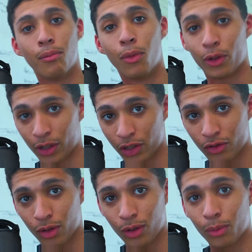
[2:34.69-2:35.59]
more
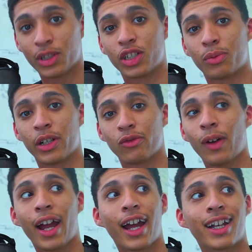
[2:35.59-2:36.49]
control, which is pretty
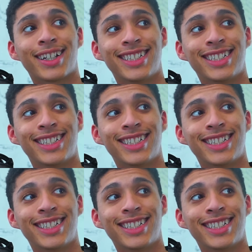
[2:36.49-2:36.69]
rad.